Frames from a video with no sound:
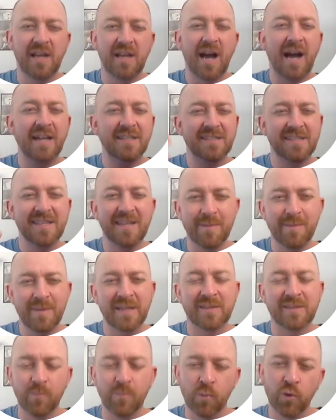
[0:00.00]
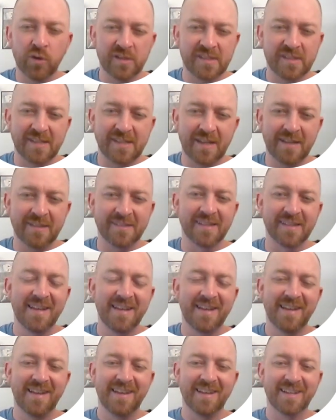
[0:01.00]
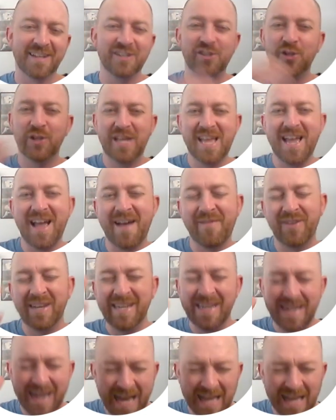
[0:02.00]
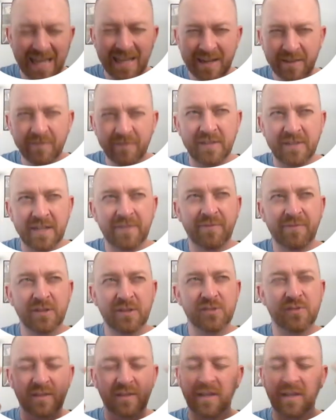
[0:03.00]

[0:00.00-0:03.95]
I just think it makes more sense because you can't have a negative difference, right?